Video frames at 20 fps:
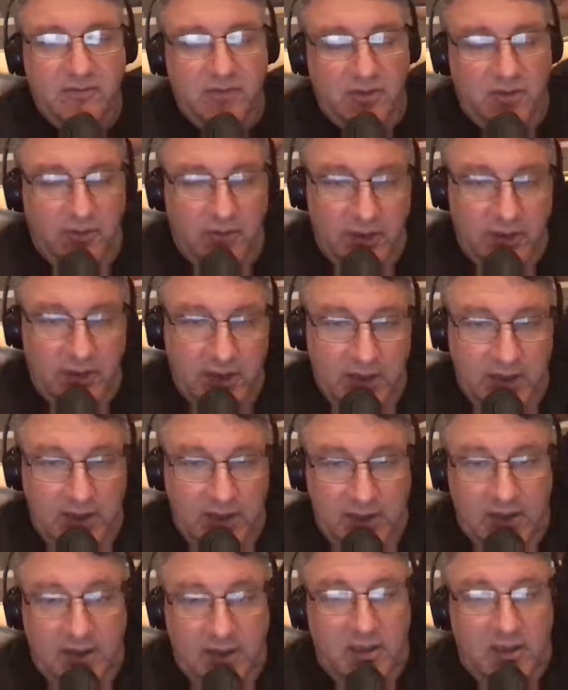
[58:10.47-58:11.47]
So
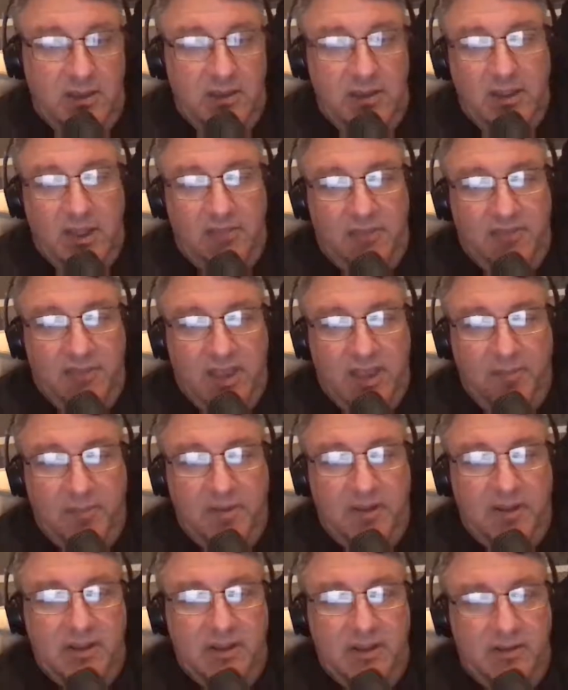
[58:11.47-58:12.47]
I think I'm
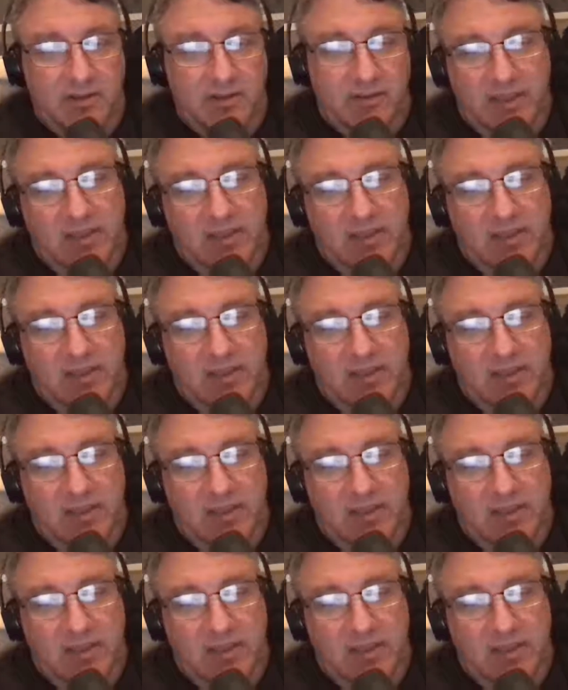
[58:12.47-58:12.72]
gonna